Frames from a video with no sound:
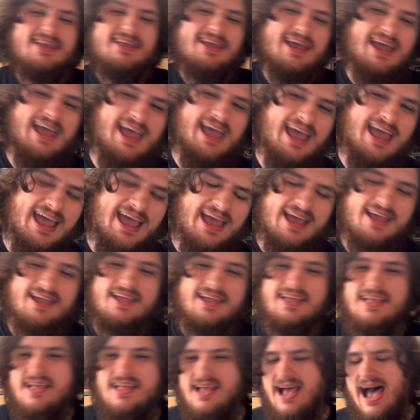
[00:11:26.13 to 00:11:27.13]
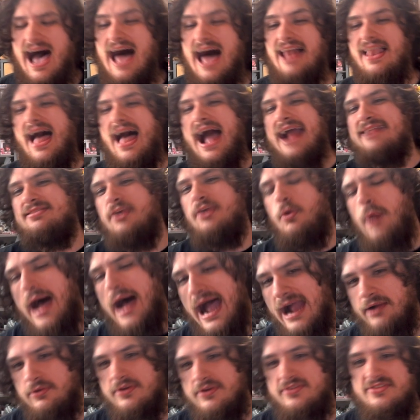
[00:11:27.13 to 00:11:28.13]
I like the
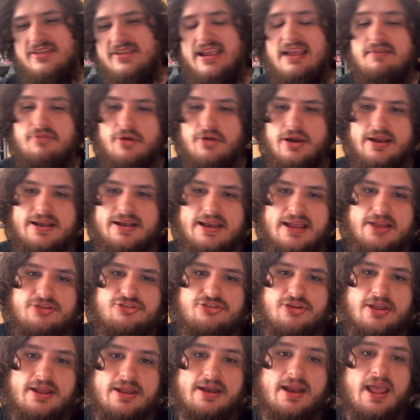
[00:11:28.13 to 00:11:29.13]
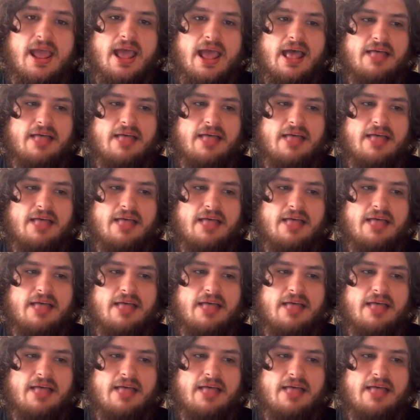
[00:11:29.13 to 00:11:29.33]
wide receiver addition.